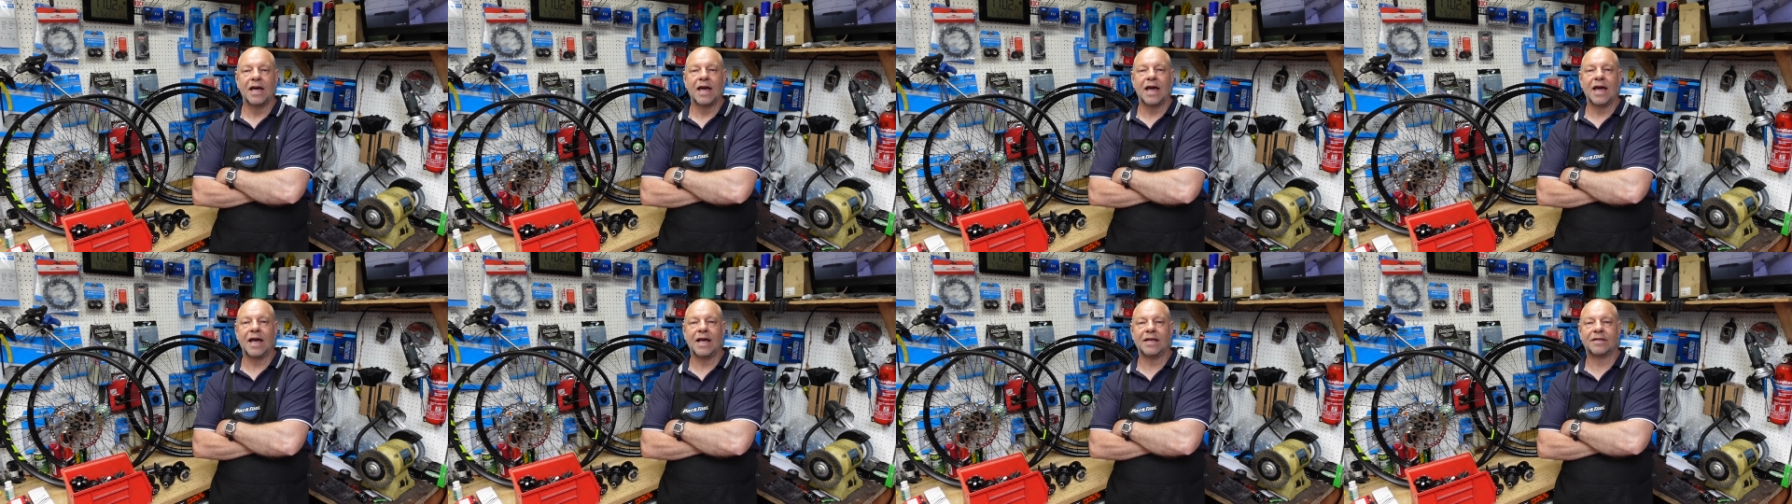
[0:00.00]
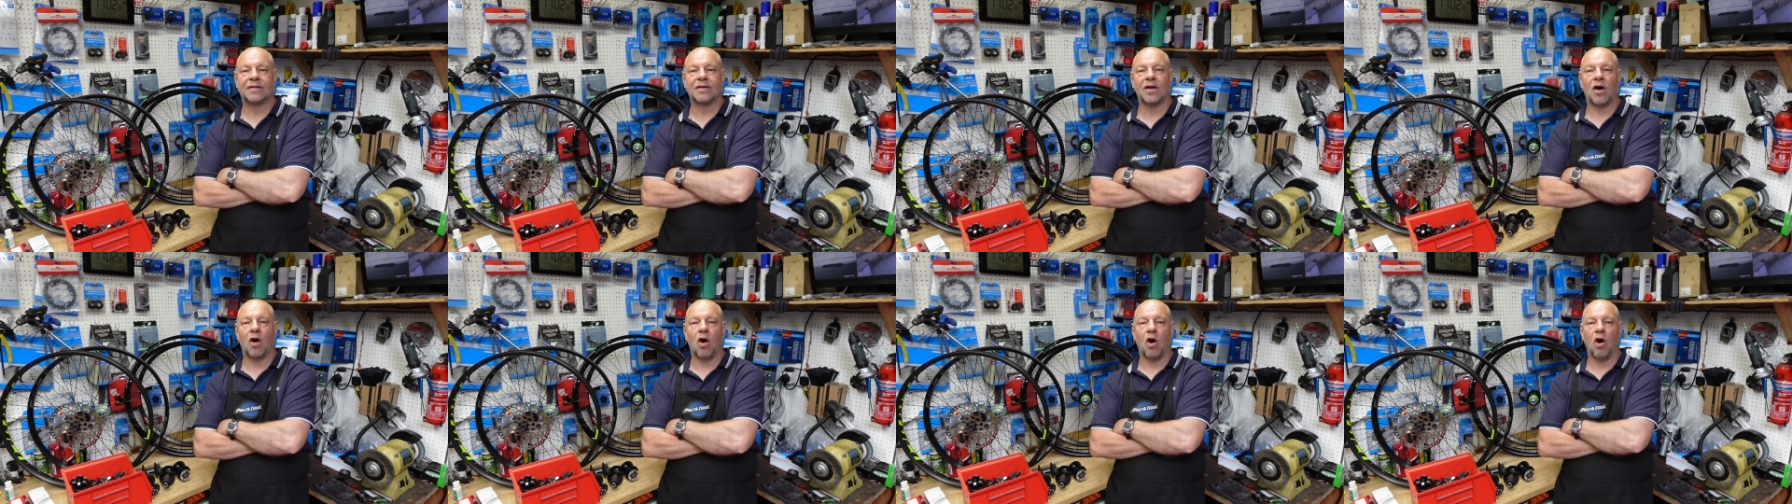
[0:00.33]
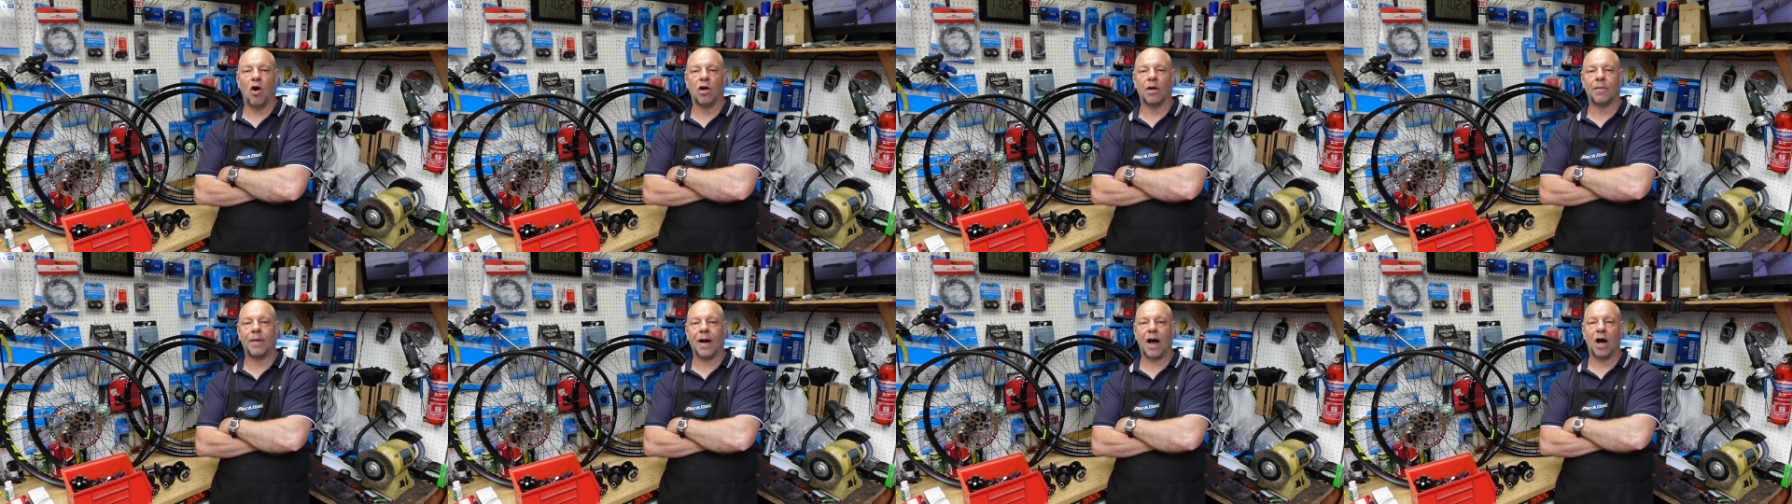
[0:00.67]
is
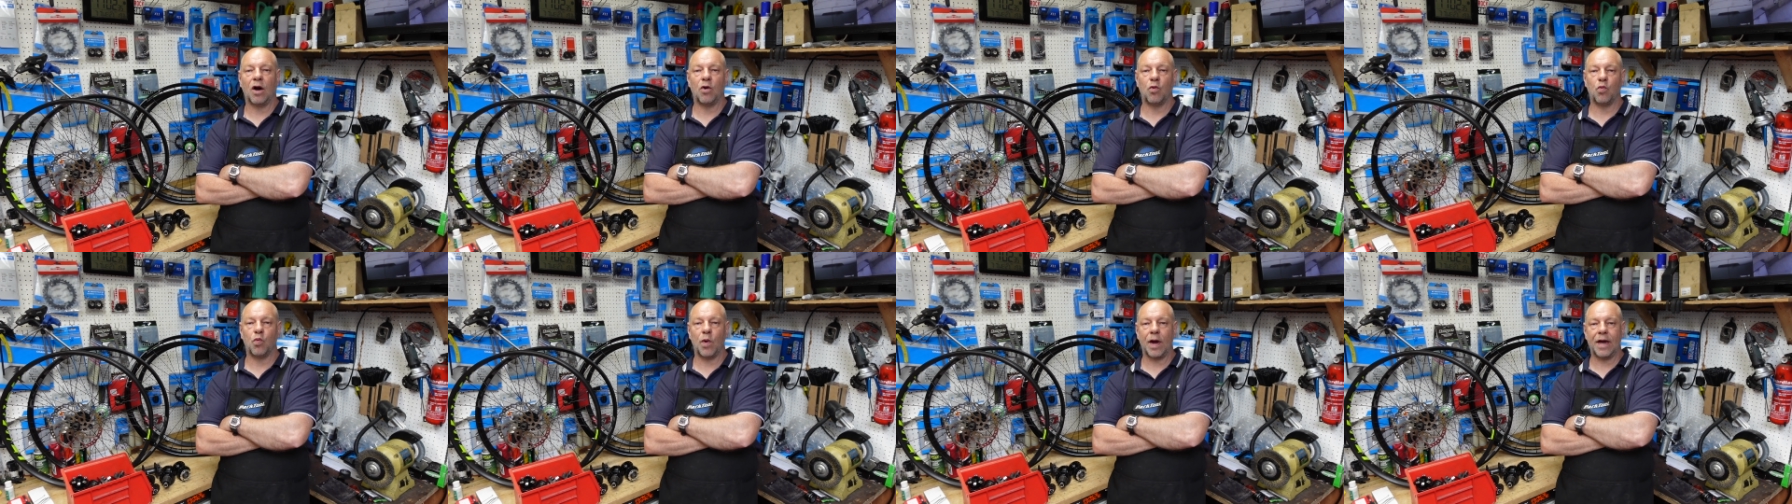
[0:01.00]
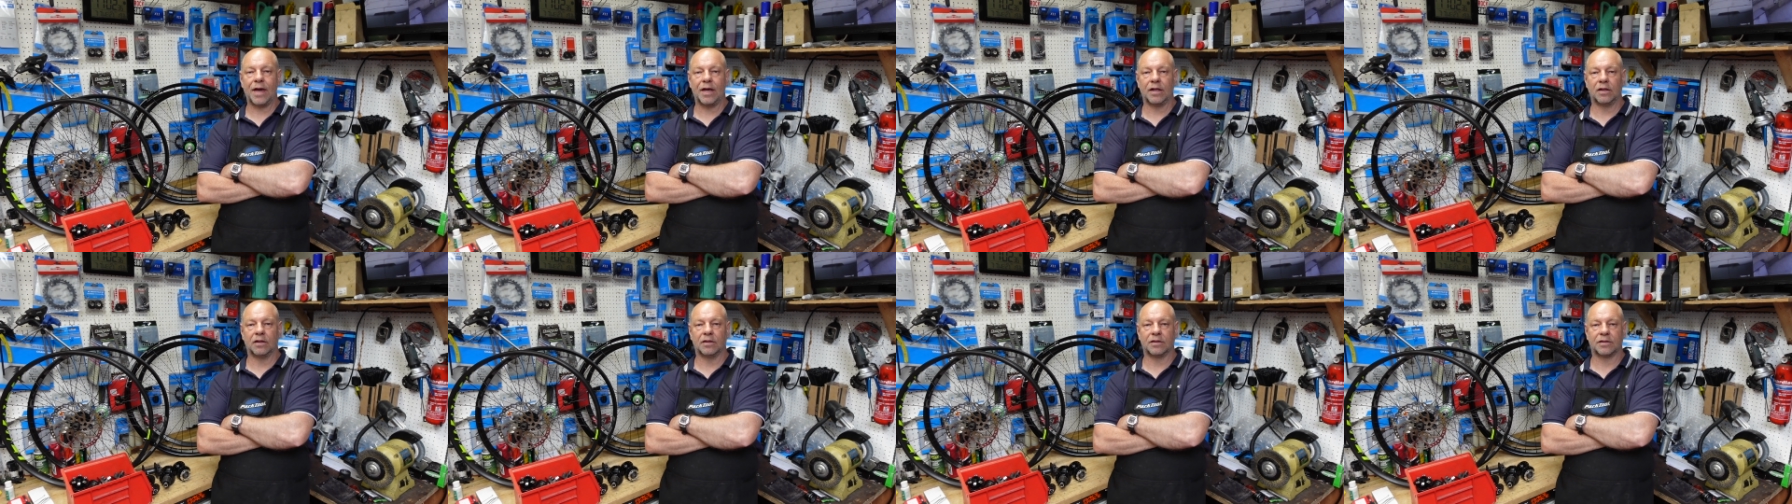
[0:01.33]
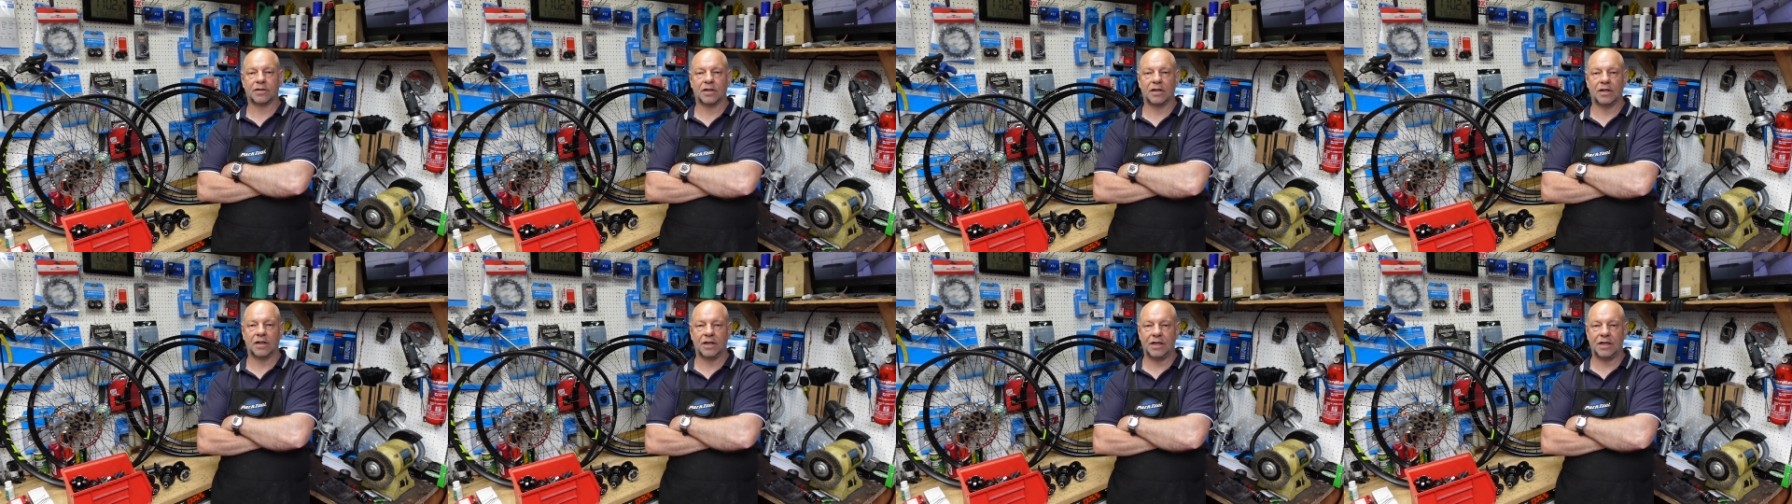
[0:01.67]
all about wheels.